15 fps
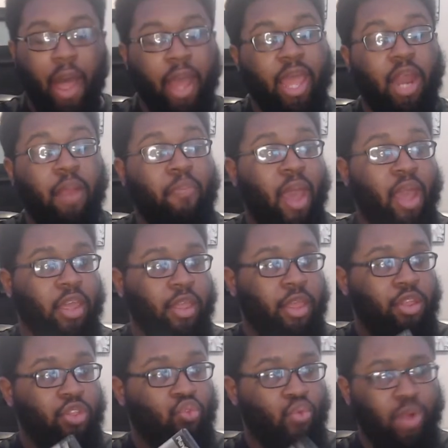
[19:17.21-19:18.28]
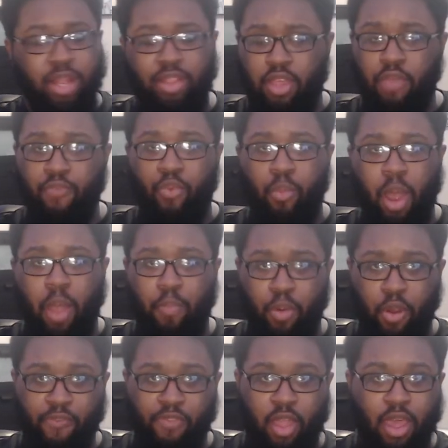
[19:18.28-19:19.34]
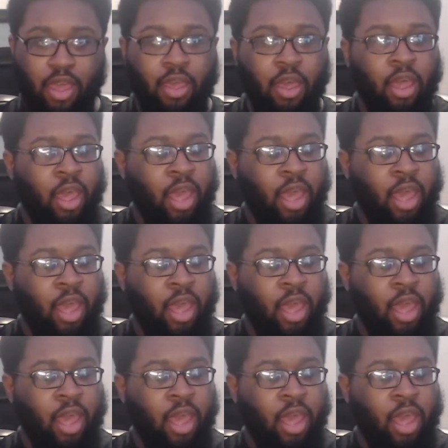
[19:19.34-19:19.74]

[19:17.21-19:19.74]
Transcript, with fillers: I got it back in 2010 for my birthday,